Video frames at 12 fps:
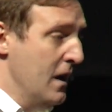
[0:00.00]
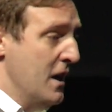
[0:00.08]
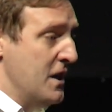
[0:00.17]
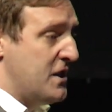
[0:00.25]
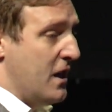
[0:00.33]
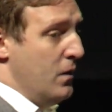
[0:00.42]

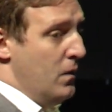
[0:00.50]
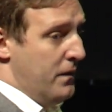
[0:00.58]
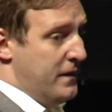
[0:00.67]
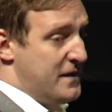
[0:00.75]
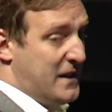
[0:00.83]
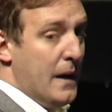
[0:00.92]
So
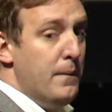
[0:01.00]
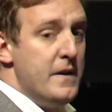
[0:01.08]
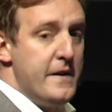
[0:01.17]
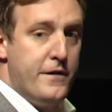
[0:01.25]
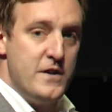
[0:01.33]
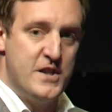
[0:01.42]
there's a couple of
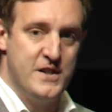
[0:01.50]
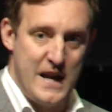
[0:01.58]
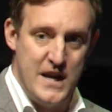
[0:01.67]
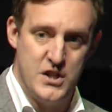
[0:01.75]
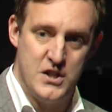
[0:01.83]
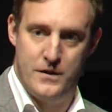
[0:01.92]
different
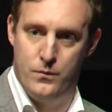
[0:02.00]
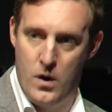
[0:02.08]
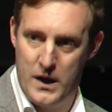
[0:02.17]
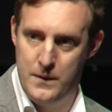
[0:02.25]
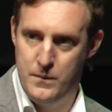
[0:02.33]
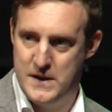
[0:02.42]
stages of
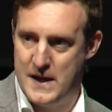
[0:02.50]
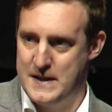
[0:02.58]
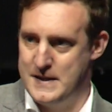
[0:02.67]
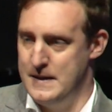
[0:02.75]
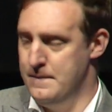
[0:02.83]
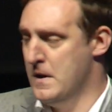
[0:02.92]
working with
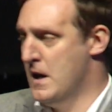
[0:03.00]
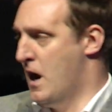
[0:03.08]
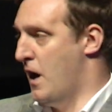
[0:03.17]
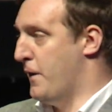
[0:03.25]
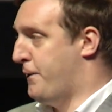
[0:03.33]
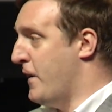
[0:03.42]
data.
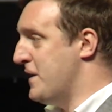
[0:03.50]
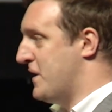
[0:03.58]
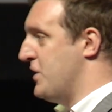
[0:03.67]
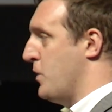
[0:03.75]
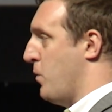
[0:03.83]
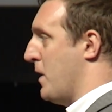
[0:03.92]
The first
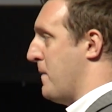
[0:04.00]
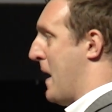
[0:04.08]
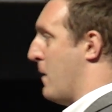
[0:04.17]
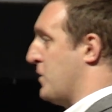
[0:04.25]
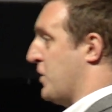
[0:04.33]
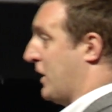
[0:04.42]
is you want to be
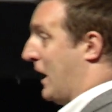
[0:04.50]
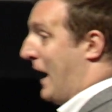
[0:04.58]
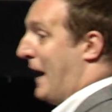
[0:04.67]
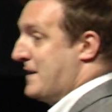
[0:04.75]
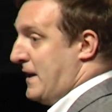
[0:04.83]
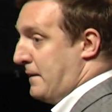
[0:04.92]
able to
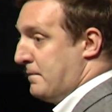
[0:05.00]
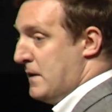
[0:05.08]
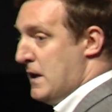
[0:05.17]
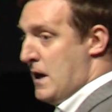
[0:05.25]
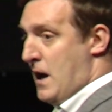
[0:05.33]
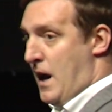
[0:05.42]
collect it.
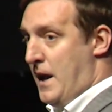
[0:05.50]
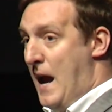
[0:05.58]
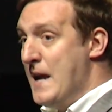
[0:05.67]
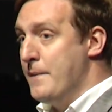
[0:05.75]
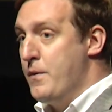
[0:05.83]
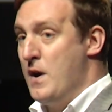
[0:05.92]
And
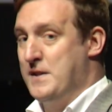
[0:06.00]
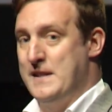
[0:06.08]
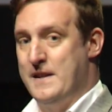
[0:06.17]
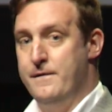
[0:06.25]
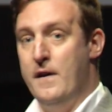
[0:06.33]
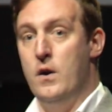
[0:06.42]
AWS has
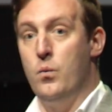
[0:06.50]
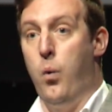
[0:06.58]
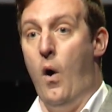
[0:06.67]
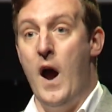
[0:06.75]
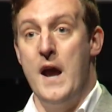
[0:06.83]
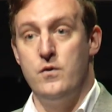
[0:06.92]
a very
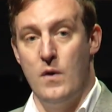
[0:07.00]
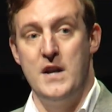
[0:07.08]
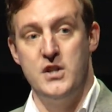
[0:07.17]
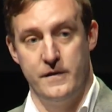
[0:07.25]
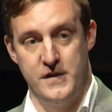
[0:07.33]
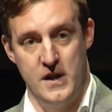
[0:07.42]
wide
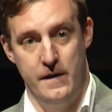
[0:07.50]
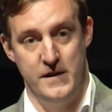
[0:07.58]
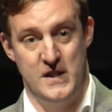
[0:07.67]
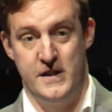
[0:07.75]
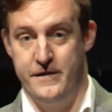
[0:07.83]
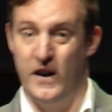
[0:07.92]
range of
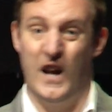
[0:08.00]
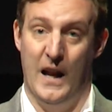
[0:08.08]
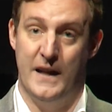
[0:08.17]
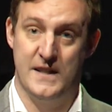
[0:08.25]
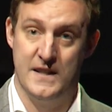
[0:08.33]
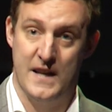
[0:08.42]
services for
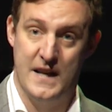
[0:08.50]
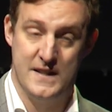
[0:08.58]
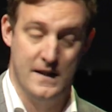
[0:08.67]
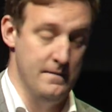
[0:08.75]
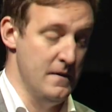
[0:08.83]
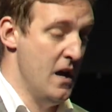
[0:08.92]
collecting
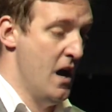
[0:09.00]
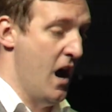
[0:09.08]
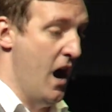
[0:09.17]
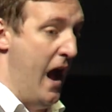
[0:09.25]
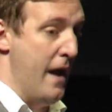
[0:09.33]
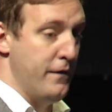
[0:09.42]
data,
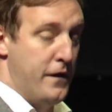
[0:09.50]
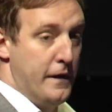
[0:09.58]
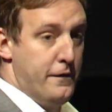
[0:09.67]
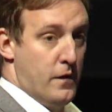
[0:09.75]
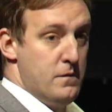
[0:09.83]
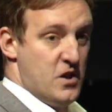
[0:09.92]
everything
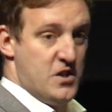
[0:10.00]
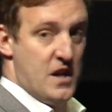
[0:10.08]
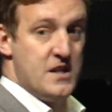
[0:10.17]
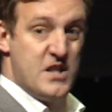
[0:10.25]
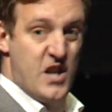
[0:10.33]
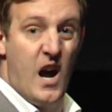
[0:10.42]
from just a
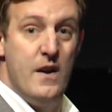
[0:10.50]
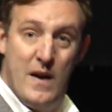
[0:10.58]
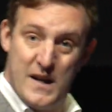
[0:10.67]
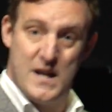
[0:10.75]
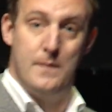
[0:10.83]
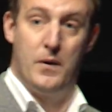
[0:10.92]

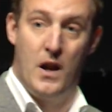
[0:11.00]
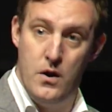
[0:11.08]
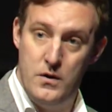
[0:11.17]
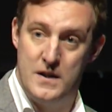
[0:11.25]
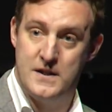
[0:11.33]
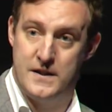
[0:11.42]
direct
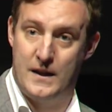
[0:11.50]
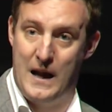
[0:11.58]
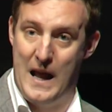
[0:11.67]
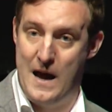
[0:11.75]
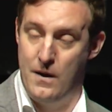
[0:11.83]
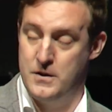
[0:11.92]
upload into the
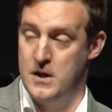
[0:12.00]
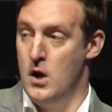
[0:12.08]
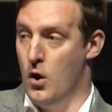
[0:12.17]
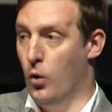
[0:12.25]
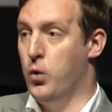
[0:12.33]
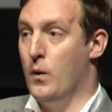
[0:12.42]
cloud,
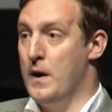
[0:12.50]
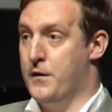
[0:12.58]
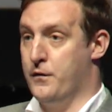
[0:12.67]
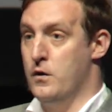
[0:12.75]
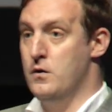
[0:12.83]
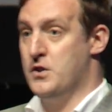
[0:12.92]
all the way
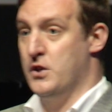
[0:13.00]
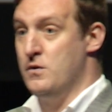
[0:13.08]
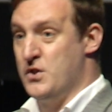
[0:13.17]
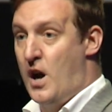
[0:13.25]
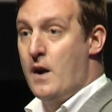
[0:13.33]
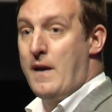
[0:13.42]
through to
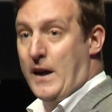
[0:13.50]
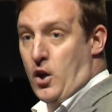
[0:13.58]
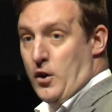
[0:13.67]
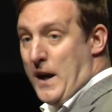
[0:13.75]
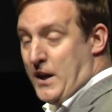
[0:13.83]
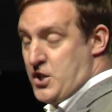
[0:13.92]
direct
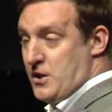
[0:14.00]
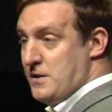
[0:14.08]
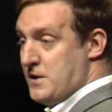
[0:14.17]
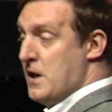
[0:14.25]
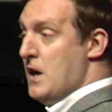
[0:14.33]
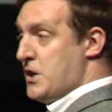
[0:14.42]

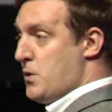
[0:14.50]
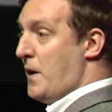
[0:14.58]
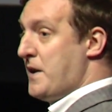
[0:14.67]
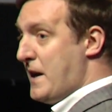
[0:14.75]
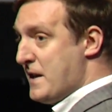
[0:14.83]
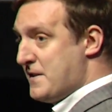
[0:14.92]
connections to our data